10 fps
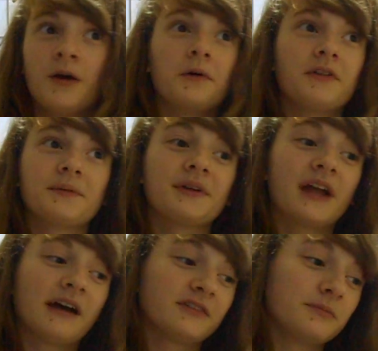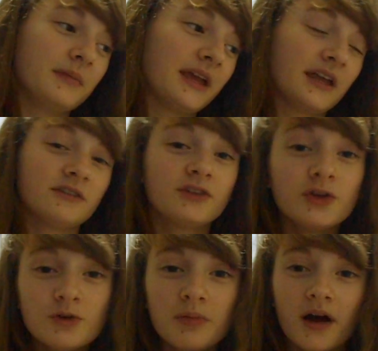whether I'm going to have to make it in
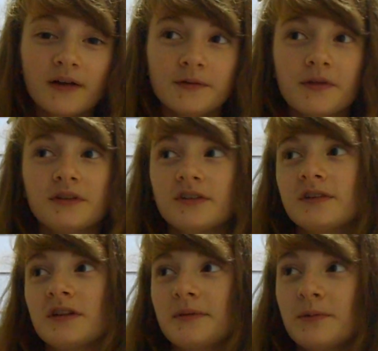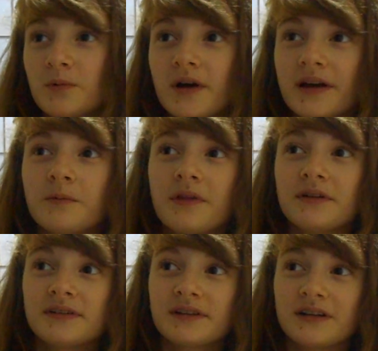2 parts, whether it's just going to be one, whether
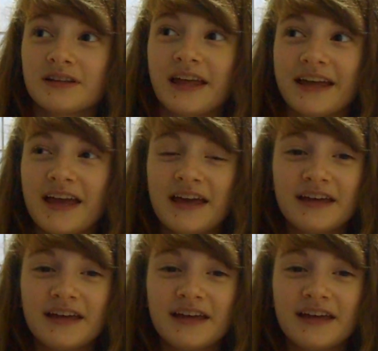it's going to